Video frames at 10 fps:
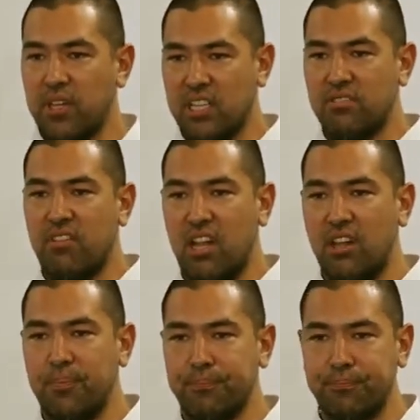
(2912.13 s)
You guys
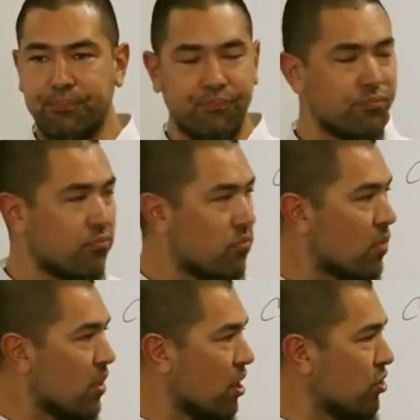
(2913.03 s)
follow?
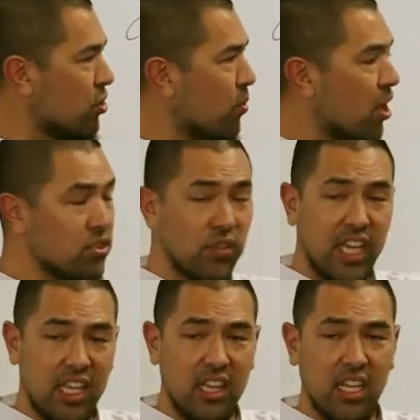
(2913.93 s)
So we also
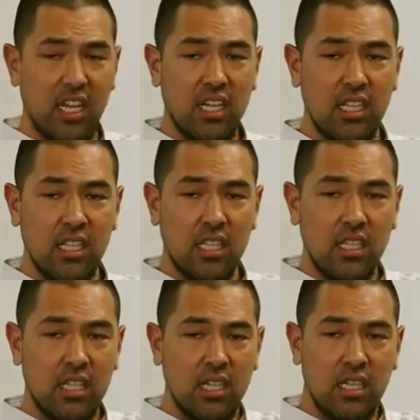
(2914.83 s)
get the
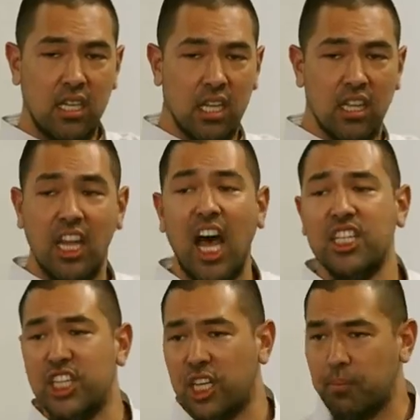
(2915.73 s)

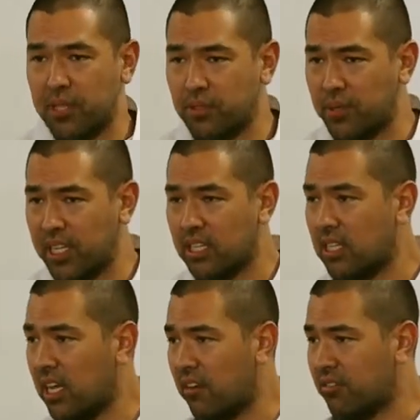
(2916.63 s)
logic between
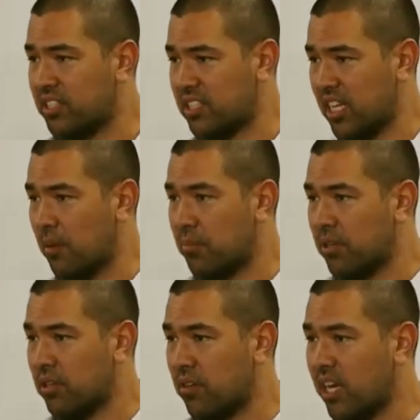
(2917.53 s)
every step.
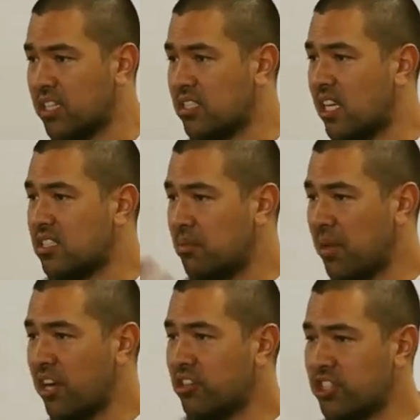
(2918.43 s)
Correct? It's not
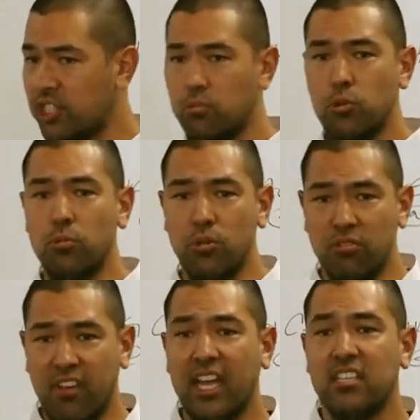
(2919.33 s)
some energy woo-woo
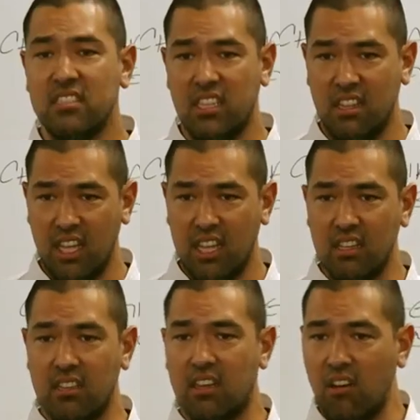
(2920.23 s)
fantasy
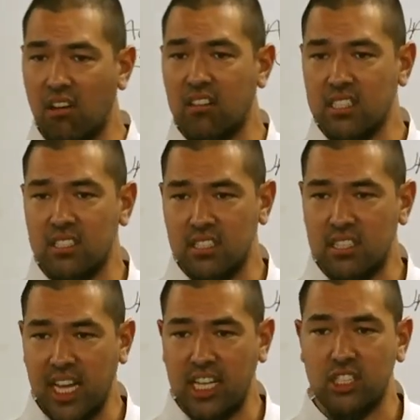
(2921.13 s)
thing. Like all this is
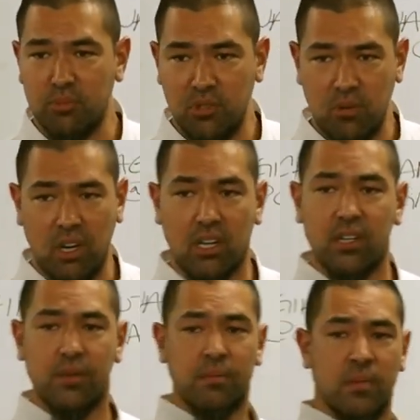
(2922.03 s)
tangible work.
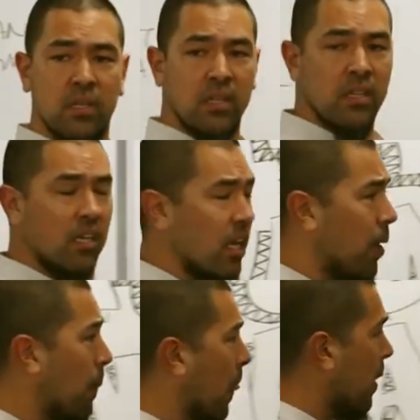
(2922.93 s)
Okay?